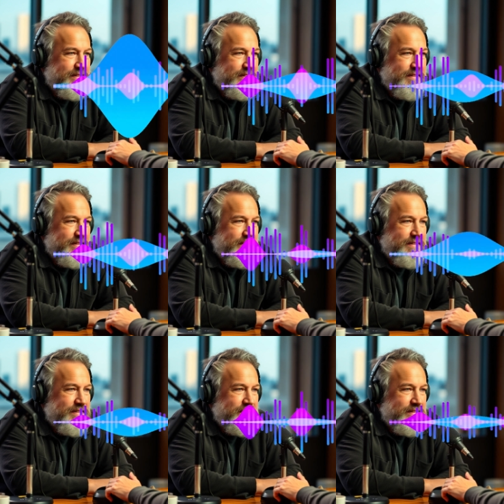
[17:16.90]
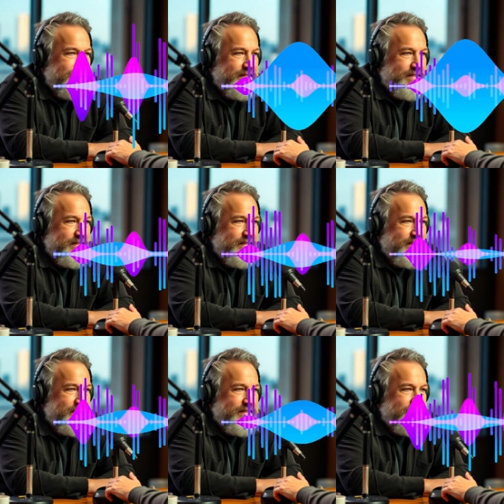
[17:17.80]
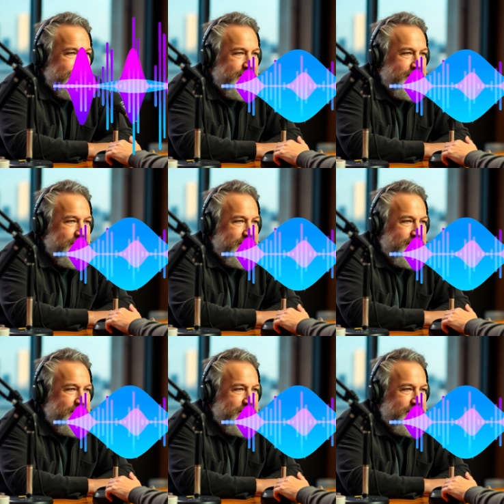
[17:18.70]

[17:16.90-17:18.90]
Yeah. So what